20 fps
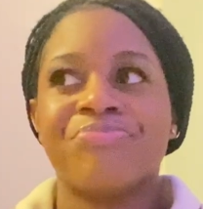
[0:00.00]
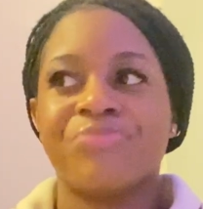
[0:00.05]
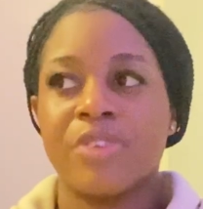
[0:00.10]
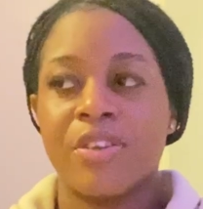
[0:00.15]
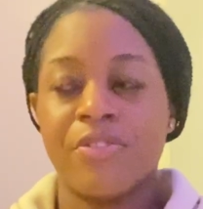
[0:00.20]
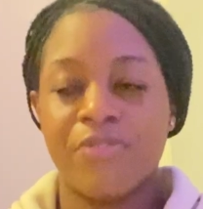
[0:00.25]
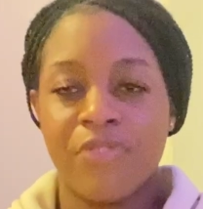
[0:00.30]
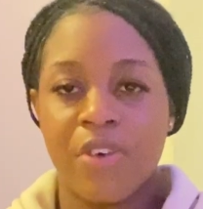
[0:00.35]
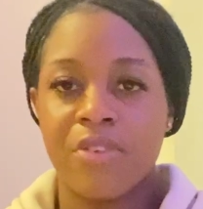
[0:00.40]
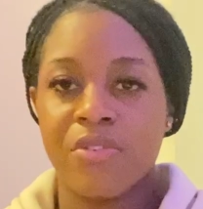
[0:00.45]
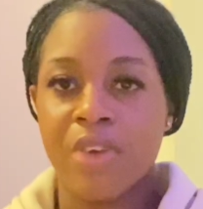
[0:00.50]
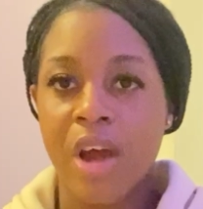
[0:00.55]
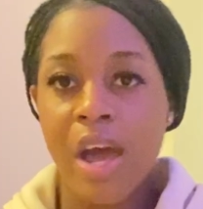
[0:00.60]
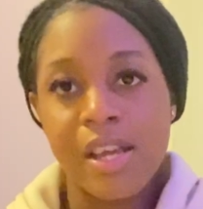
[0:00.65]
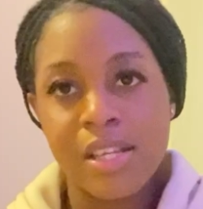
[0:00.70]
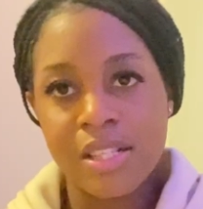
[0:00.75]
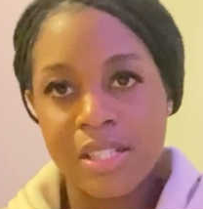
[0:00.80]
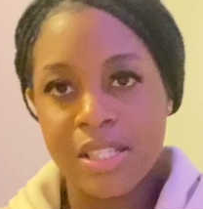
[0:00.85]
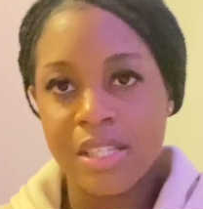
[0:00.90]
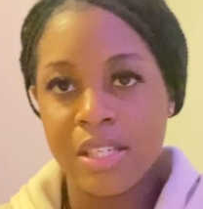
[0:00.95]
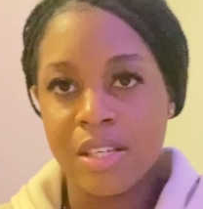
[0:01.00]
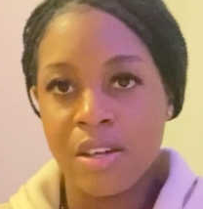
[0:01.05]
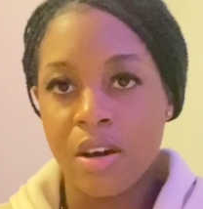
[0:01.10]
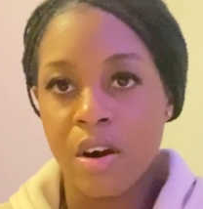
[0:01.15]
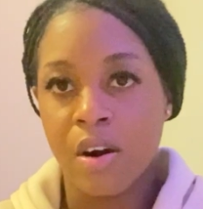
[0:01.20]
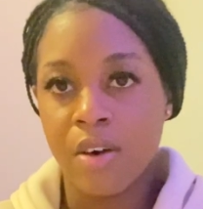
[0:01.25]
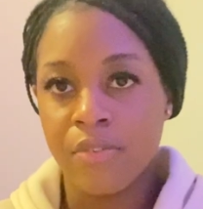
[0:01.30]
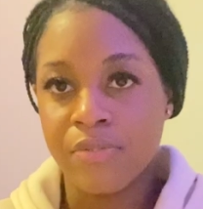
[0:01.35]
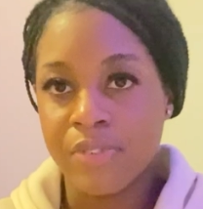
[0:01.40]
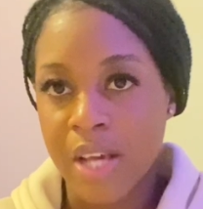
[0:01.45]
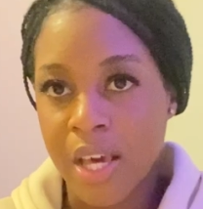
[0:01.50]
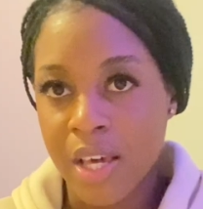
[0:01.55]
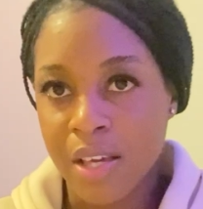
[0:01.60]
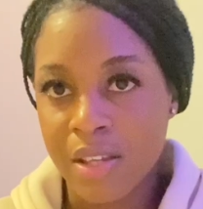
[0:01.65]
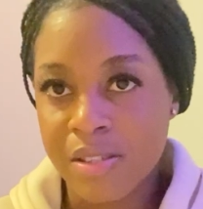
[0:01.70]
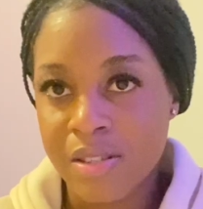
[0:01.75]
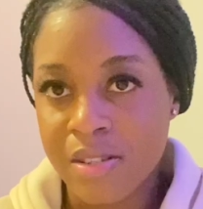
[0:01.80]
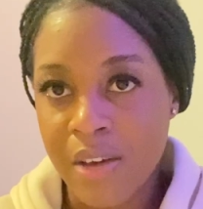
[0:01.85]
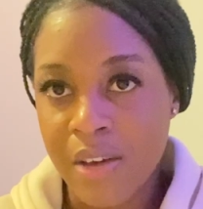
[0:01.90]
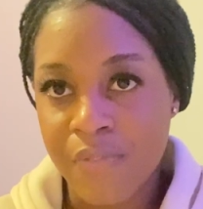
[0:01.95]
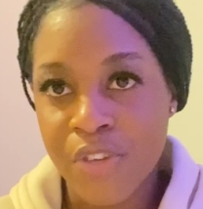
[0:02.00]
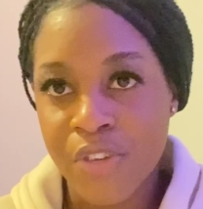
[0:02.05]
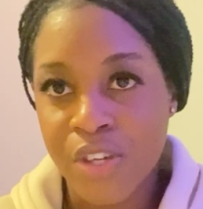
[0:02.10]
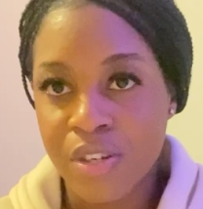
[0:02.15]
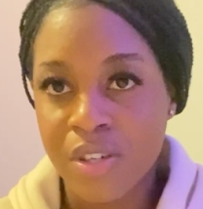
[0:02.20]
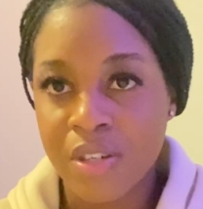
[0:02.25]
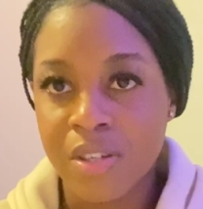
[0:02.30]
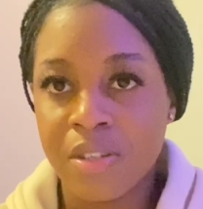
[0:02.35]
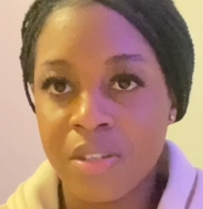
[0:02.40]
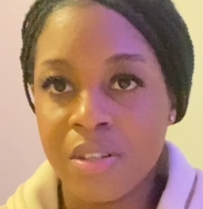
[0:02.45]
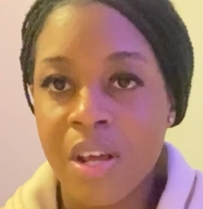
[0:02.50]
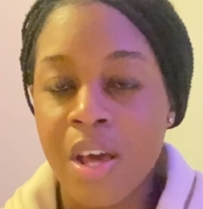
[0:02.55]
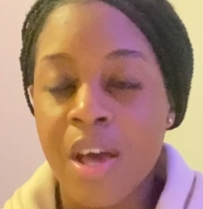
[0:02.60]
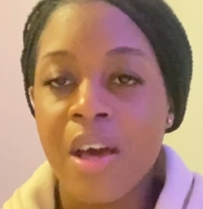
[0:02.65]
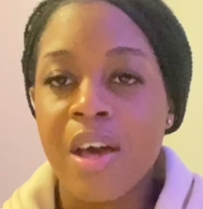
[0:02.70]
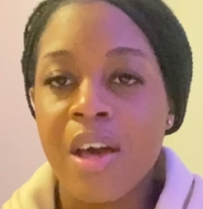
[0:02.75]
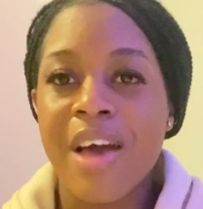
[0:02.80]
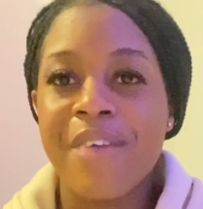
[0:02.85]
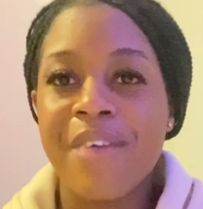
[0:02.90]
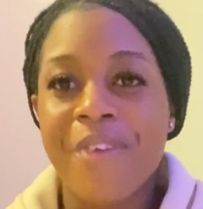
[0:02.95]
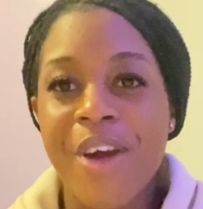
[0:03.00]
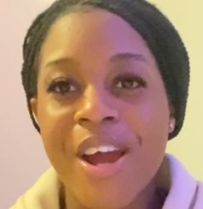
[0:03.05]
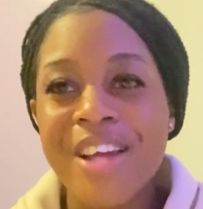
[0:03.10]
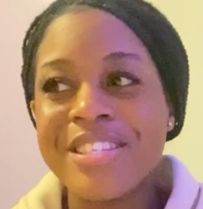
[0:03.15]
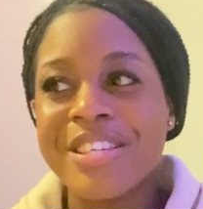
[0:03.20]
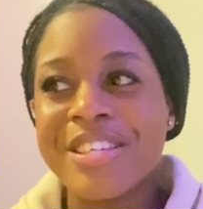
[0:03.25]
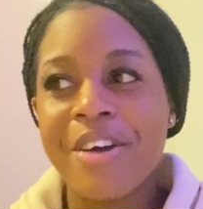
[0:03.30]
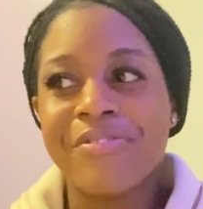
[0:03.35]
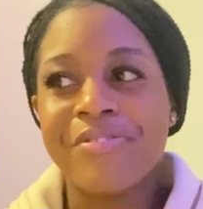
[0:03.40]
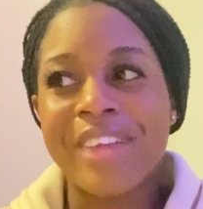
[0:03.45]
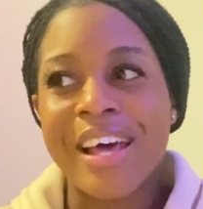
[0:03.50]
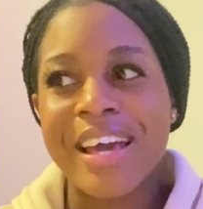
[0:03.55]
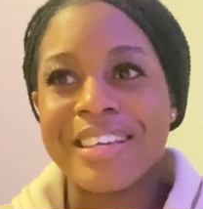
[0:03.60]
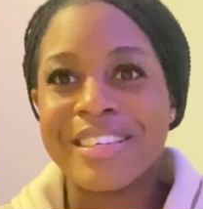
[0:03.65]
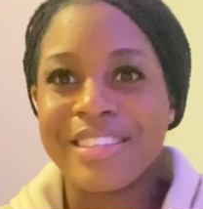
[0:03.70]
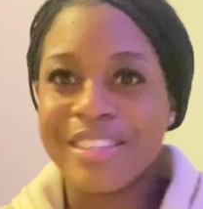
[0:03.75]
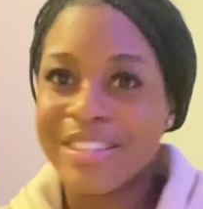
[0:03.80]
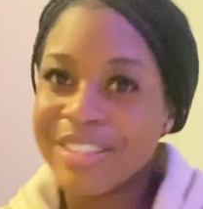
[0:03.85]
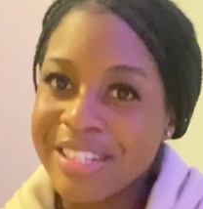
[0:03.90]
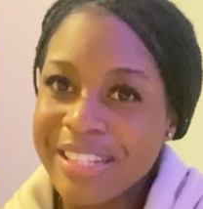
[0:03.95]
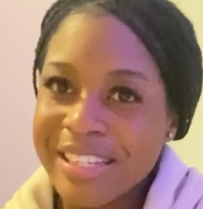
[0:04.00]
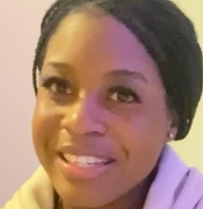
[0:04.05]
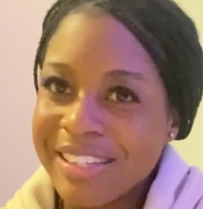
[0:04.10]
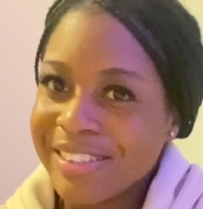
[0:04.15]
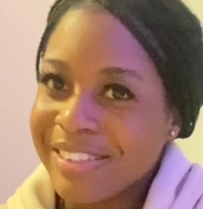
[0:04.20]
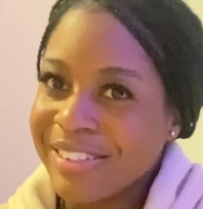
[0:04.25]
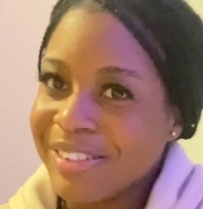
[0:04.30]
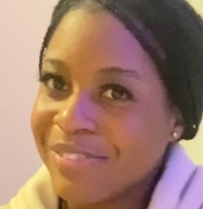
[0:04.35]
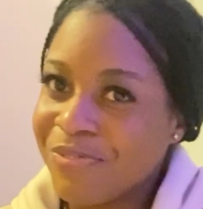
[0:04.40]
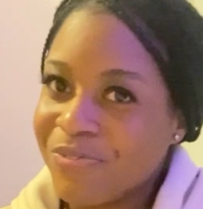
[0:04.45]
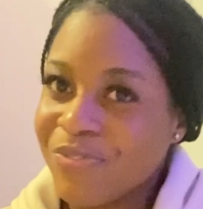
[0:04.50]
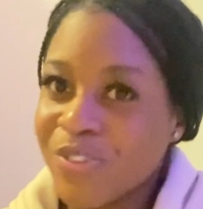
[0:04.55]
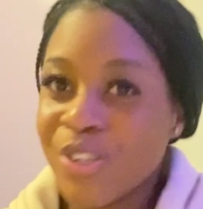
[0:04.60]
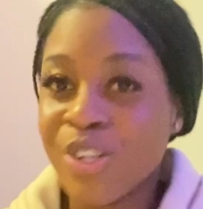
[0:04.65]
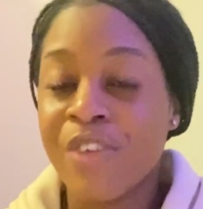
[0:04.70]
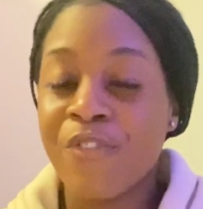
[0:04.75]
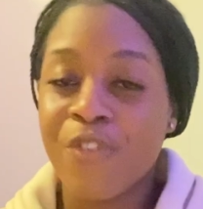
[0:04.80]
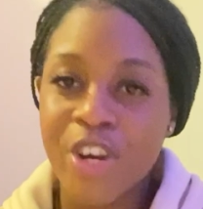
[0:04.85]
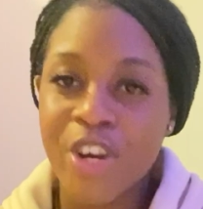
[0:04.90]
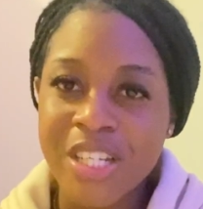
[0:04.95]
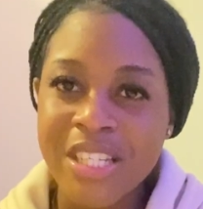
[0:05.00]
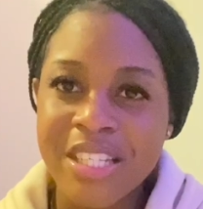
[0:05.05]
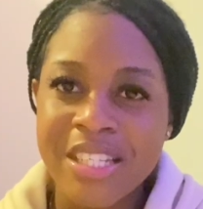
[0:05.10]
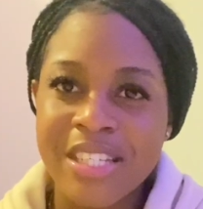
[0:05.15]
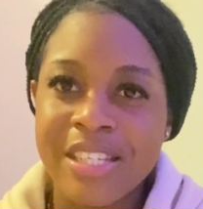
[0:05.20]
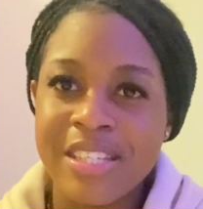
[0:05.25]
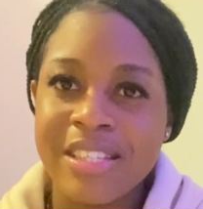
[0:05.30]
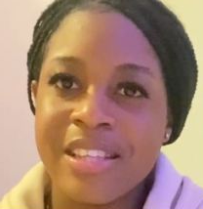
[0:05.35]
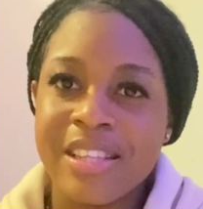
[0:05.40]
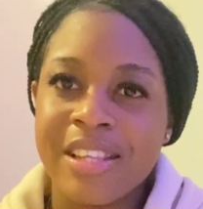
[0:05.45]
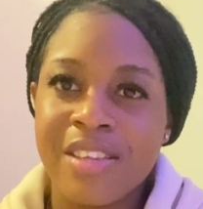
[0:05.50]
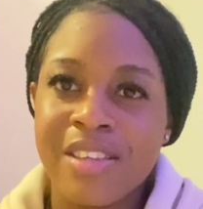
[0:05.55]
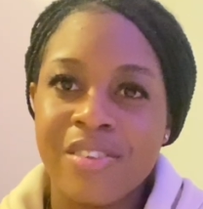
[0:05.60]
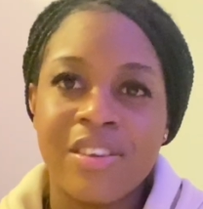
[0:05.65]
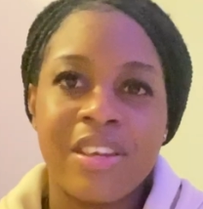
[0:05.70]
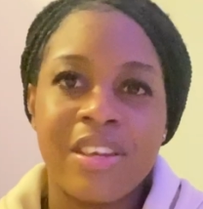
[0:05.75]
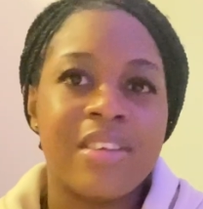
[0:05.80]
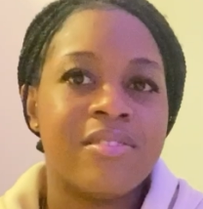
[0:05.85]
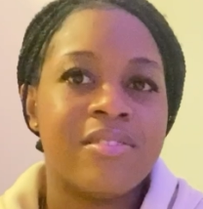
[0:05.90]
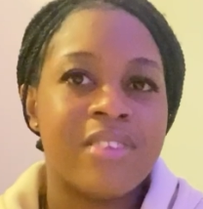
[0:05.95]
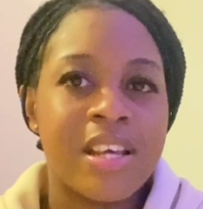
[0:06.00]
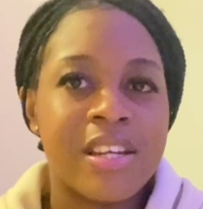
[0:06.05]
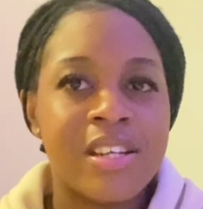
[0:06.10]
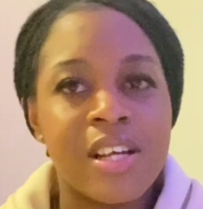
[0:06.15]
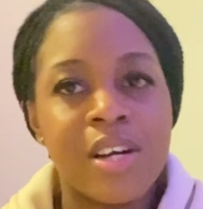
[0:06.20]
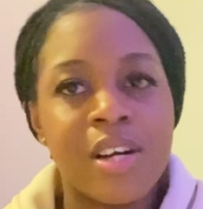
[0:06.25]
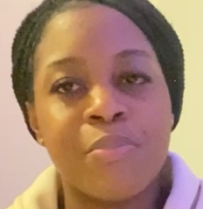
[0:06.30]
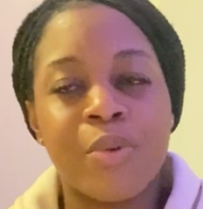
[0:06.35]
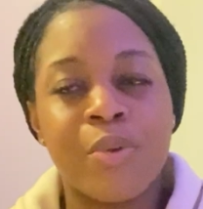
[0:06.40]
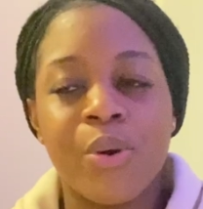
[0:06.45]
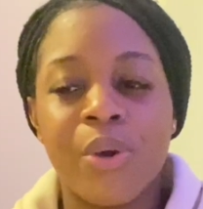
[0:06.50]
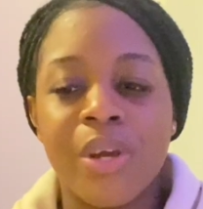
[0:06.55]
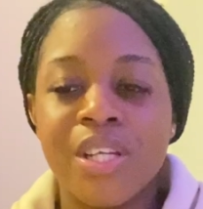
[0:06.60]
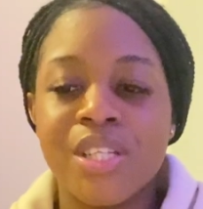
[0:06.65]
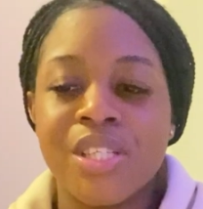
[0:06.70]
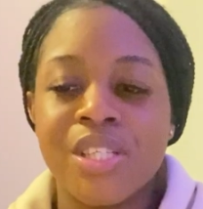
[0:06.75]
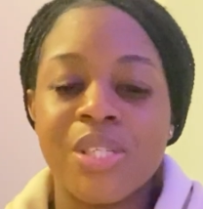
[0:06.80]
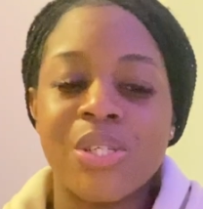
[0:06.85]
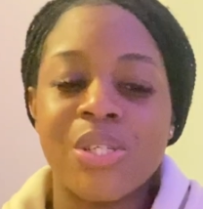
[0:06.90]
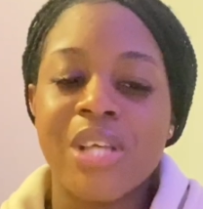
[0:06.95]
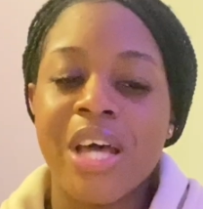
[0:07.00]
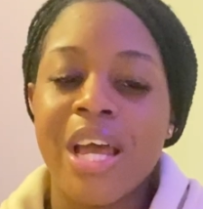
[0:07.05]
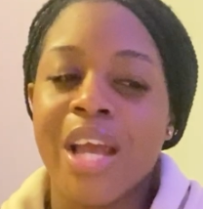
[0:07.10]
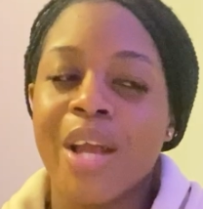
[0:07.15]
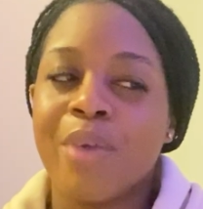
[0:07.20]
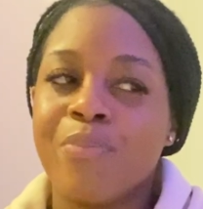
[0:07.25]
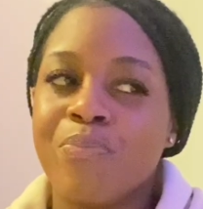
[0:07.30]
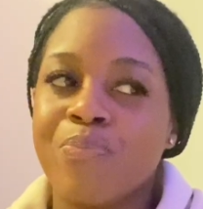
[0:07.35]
a variety of like stuff a variety of like universities, and then you can end up going to like